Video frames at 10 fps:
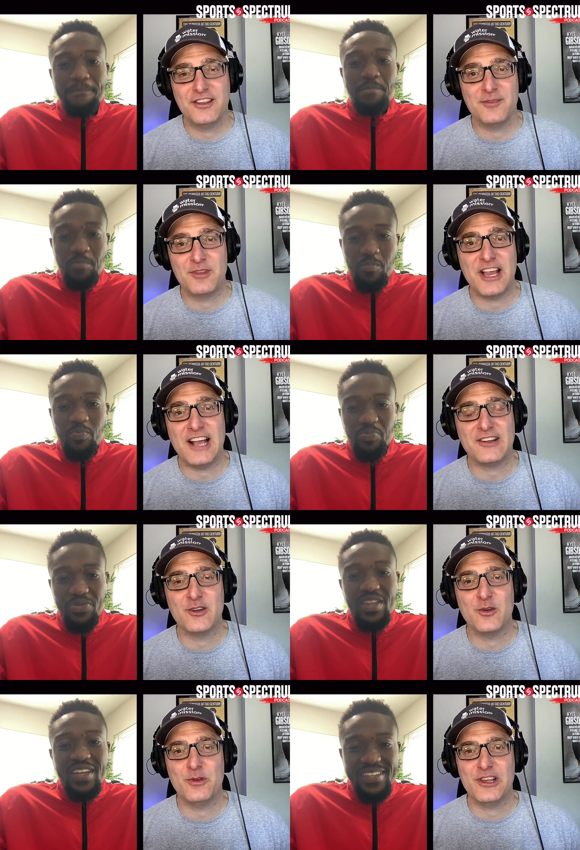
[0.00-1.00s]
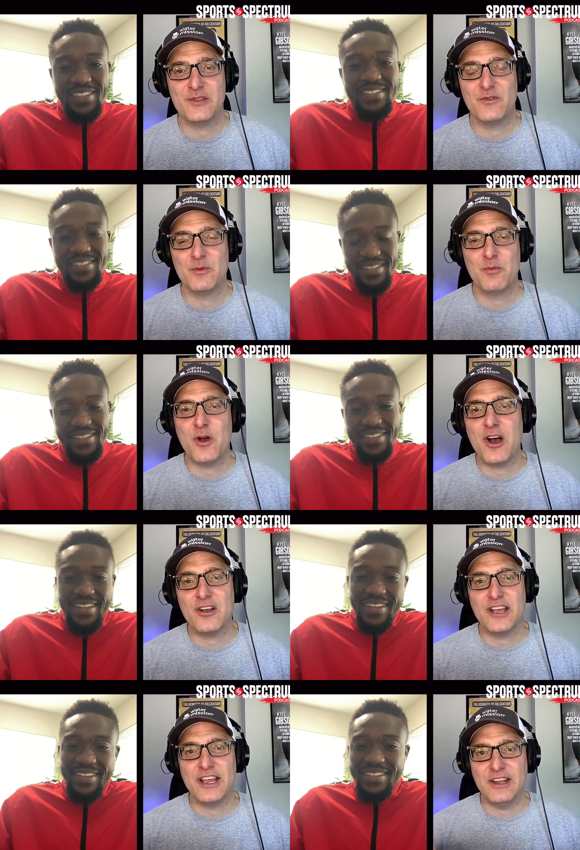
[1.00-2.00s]
Speaker 1: some soccer, go play some football
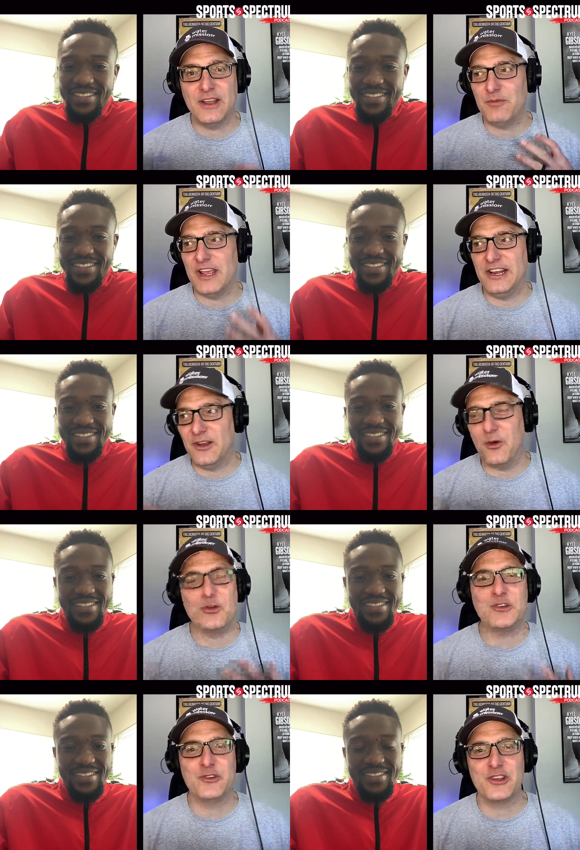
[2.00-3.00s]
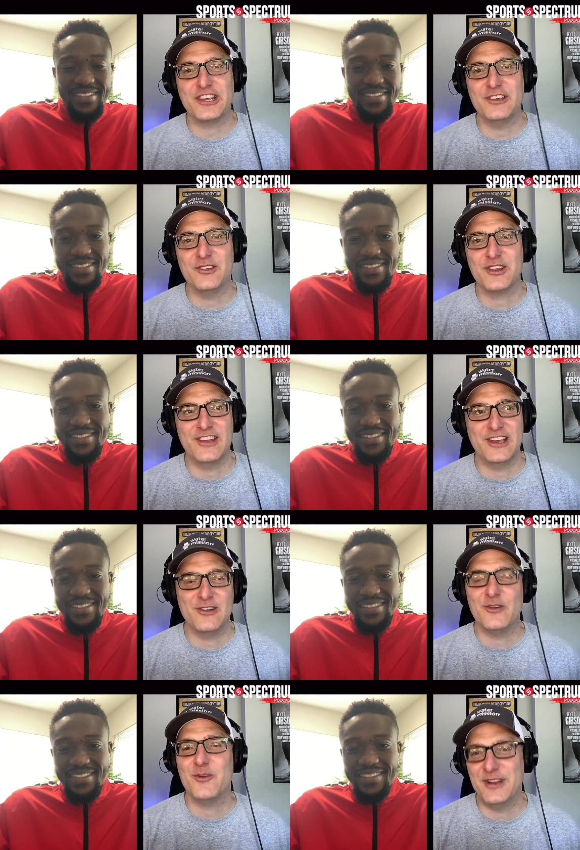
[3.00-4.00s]
and and, and hone your skills and then go
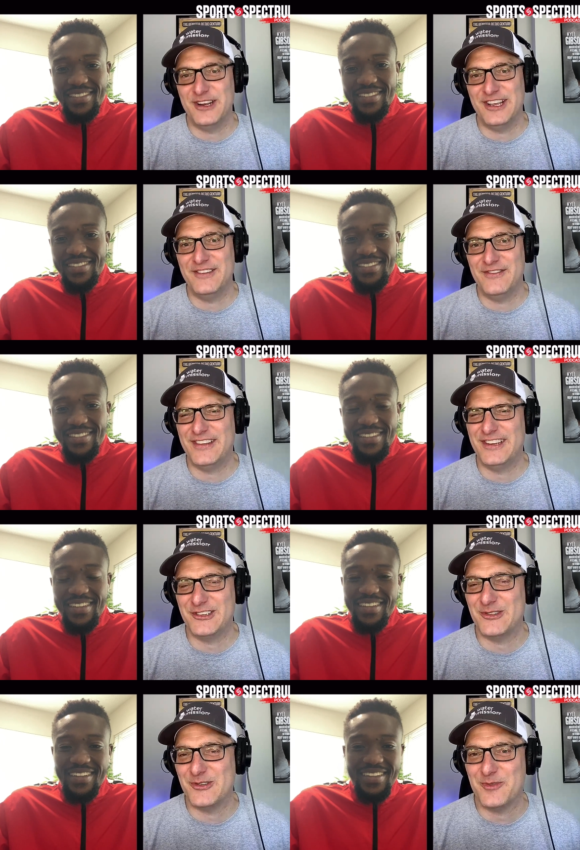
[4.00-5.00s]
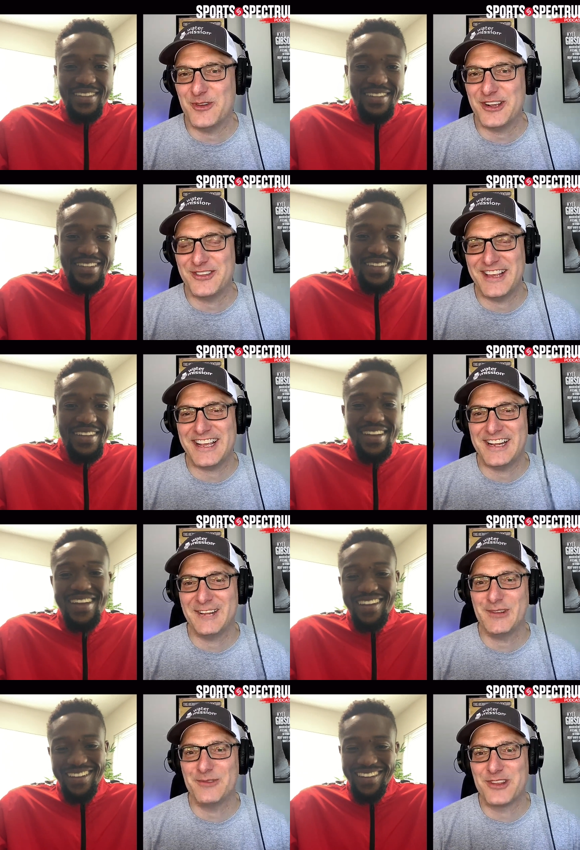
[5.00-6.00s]
home at night and finish your homework? Is that kind of what
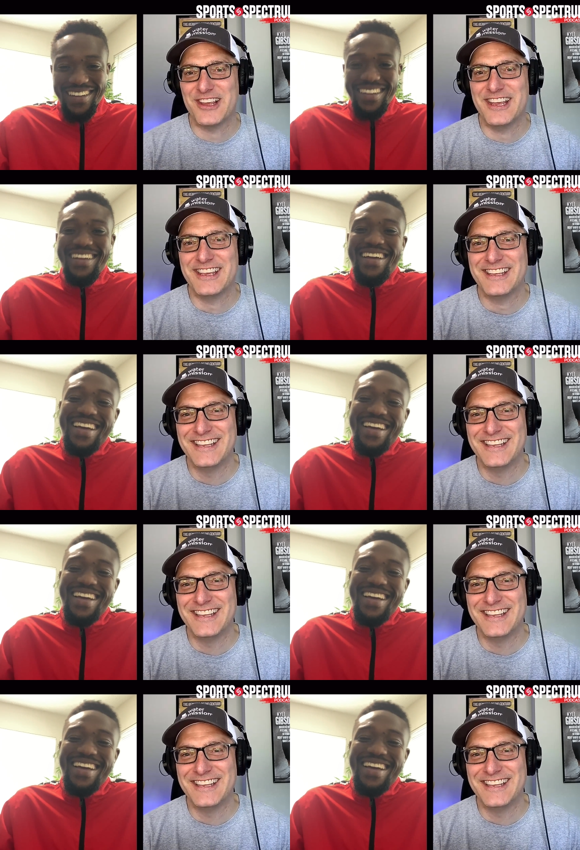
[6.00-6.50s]
it was like?